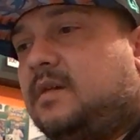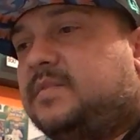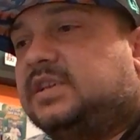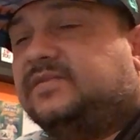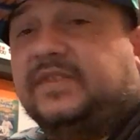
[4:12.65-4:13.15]

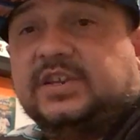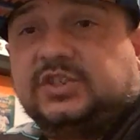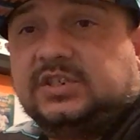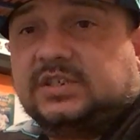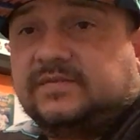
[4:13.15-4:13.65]
His
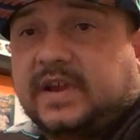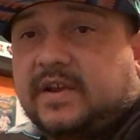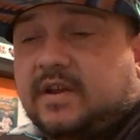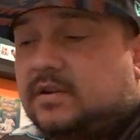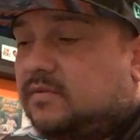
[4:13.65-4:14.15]
vision is
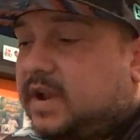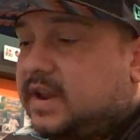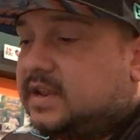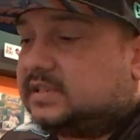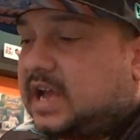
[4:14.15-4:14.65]
very
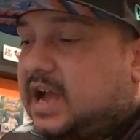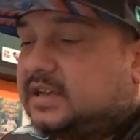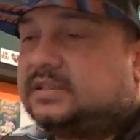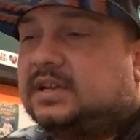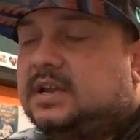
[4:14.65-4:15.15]
underrated. His
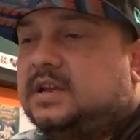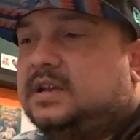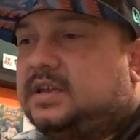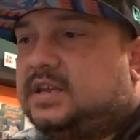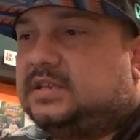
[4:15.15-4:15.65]
eyes,
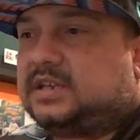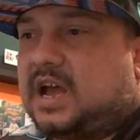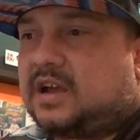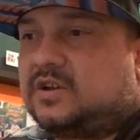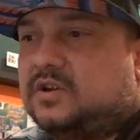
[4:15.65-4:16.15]
he's
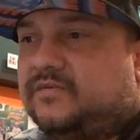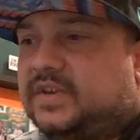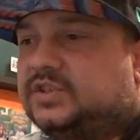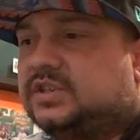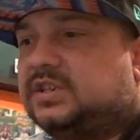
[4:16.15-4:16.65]
got good
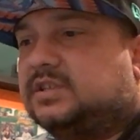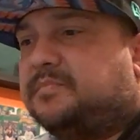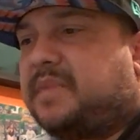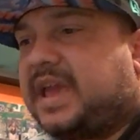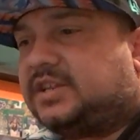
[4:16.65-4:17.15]
vision. He's a
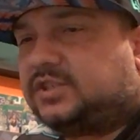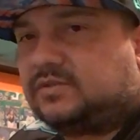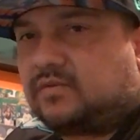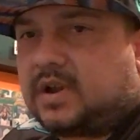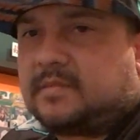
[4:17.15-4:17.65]
patient
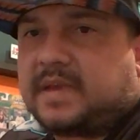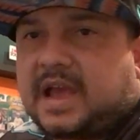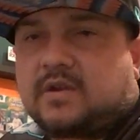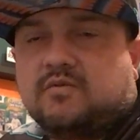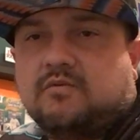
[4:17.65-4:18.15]
running
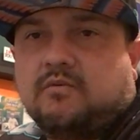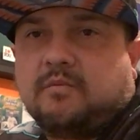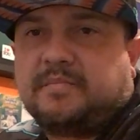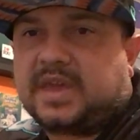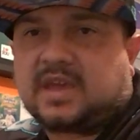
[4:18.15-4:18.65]
back who will
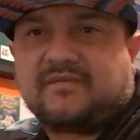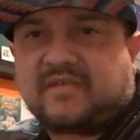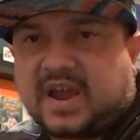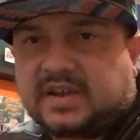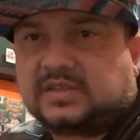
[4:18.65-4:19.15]
pick and
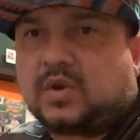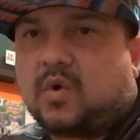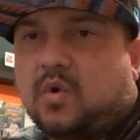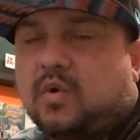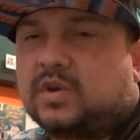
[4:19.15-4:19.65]
find his
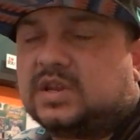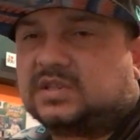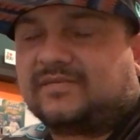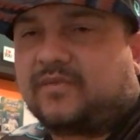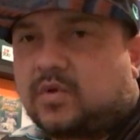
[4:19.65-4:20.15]
hole. He
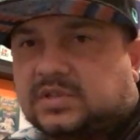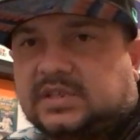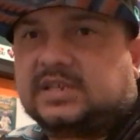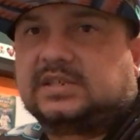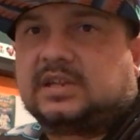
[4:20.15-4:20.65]
doesn't force
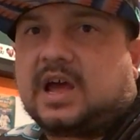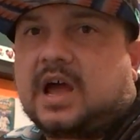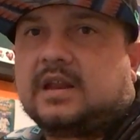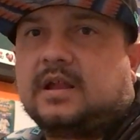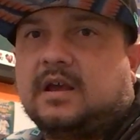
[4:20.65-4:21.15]
things a lot.